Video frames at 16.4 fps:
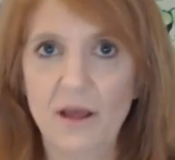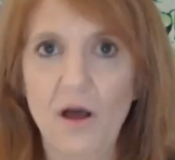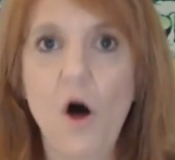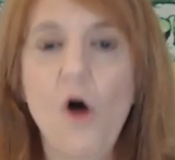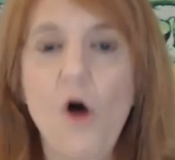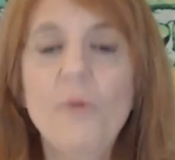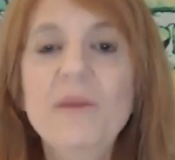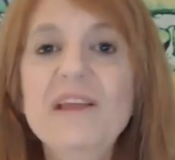
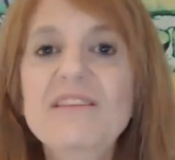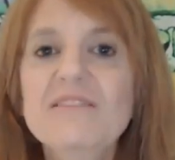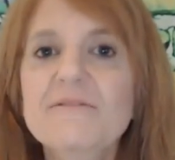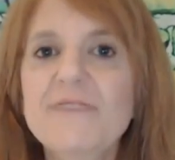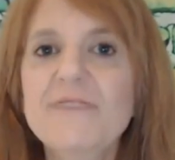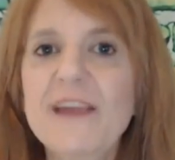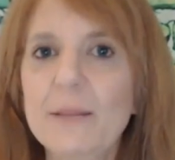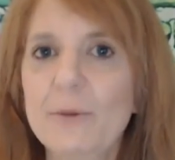all means
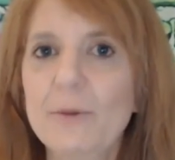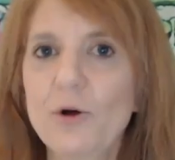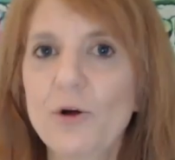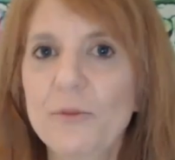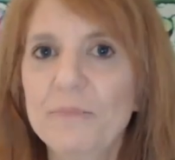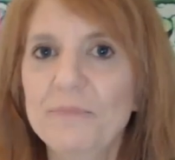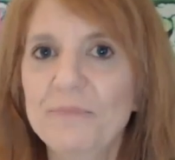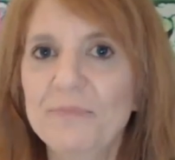
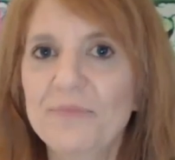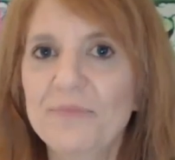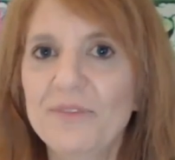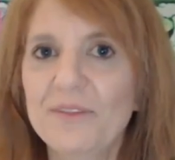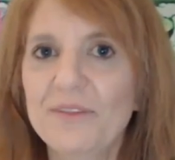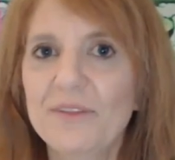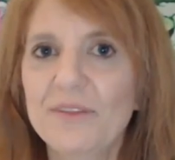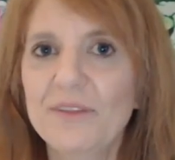available,
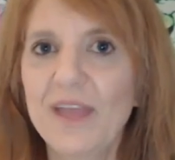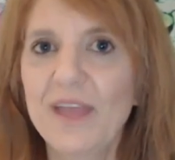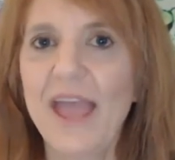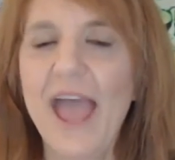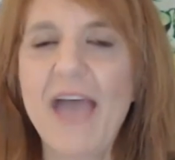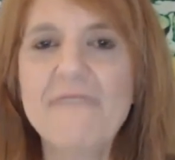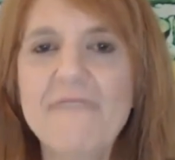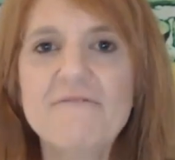
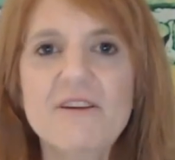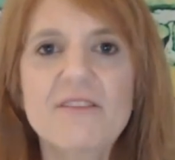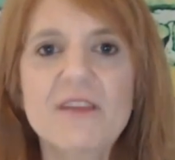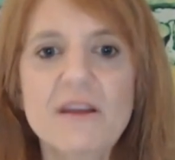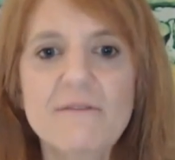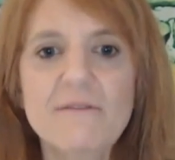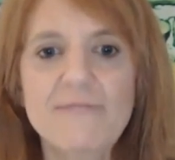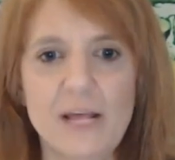
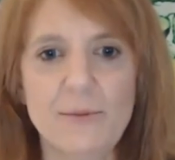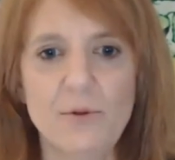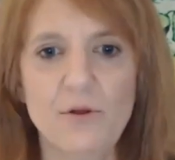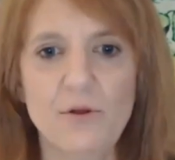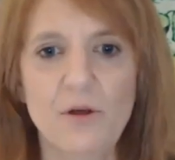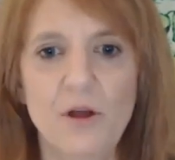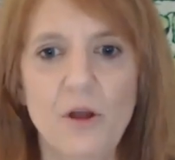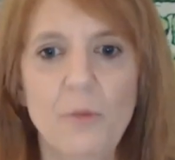everything
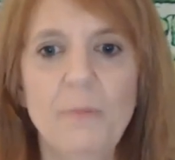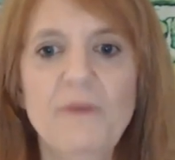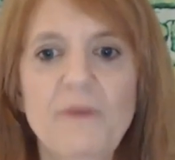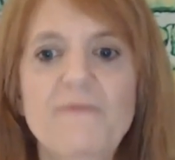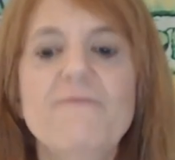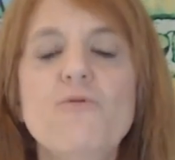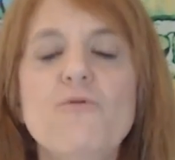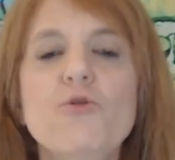available
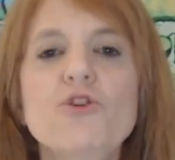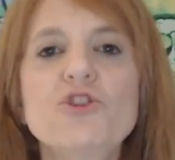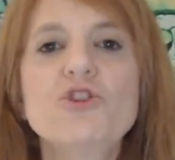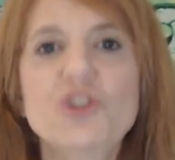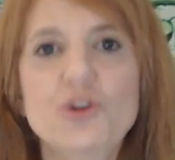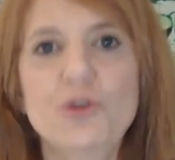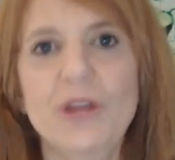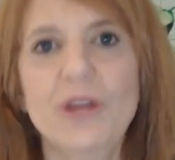before
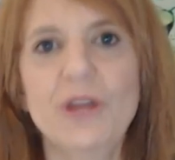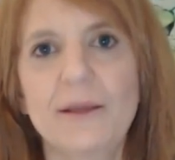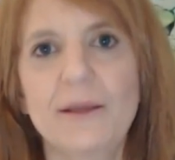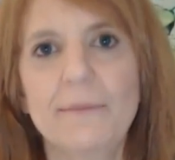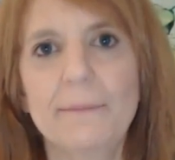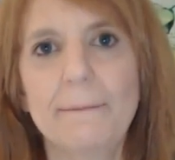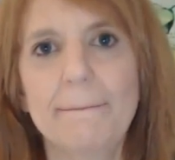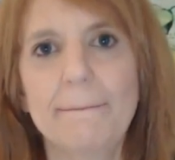shooting.
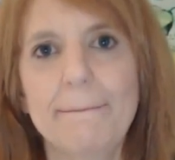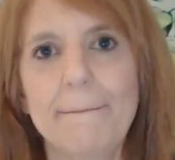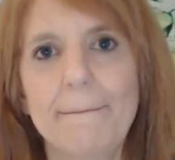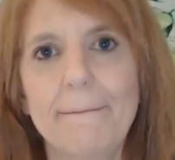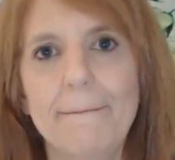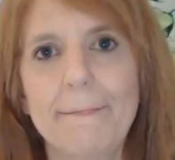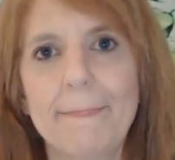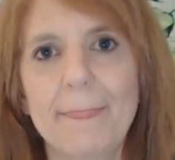
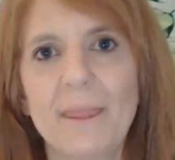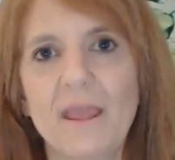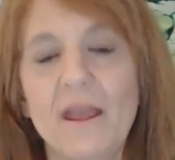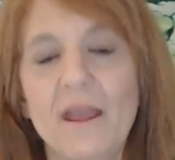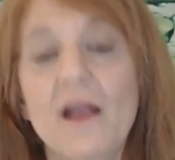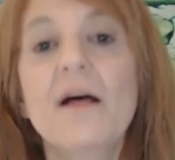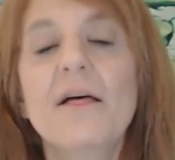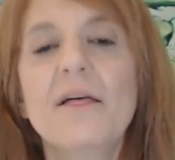
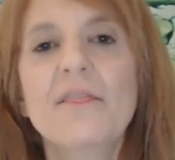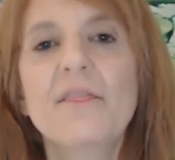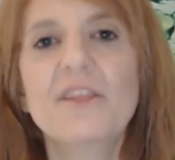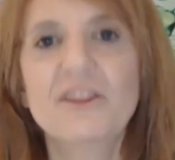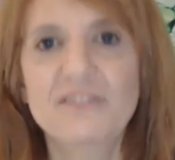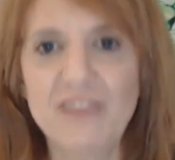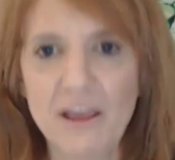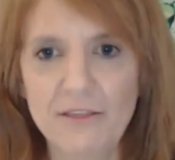
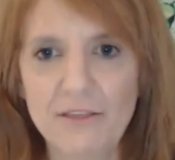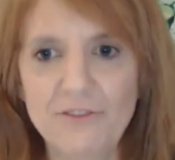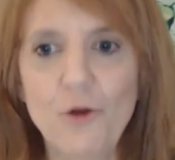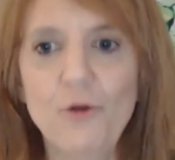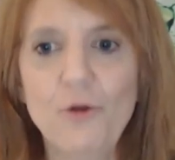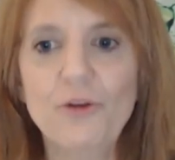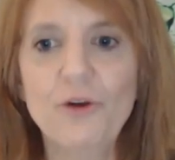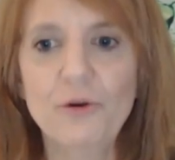The death
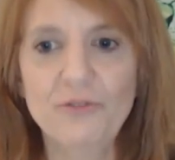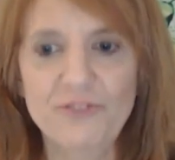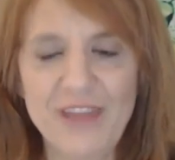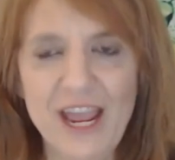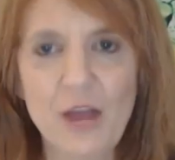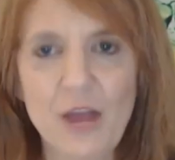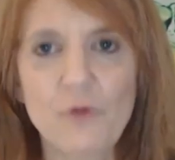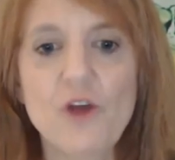toll goes
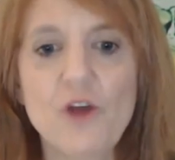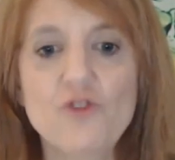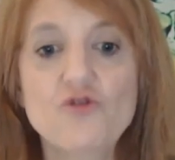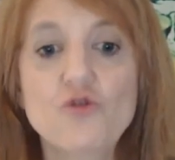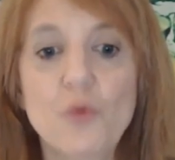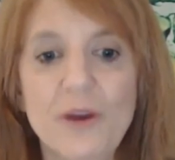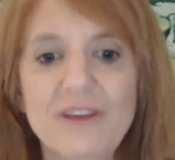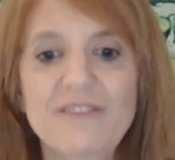down
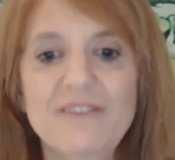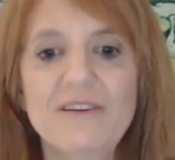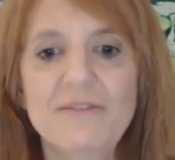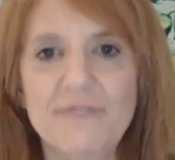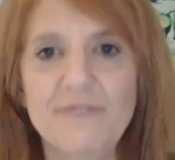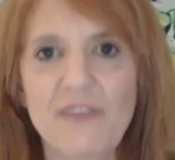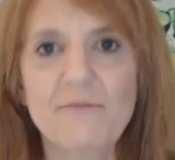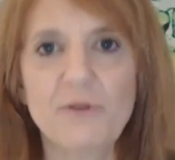
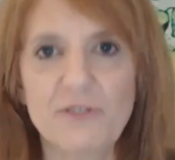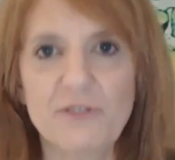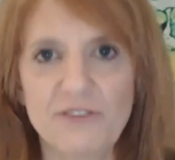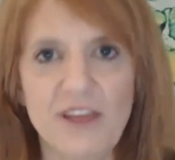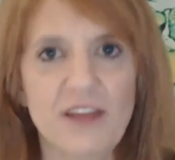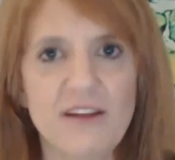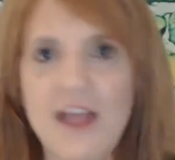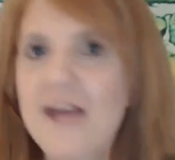
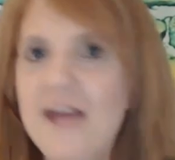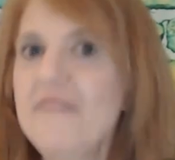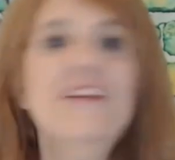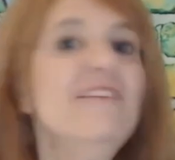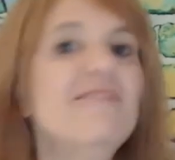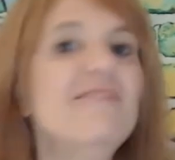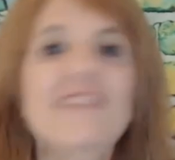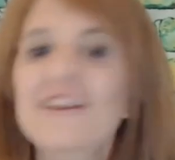25%.
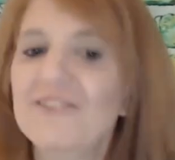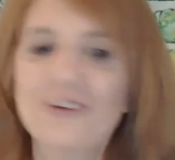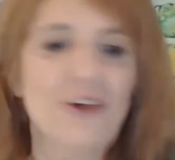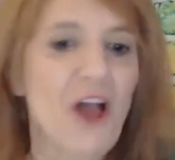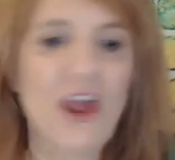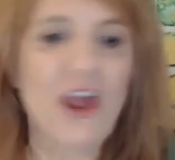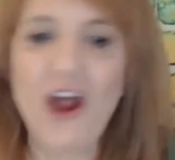These things are not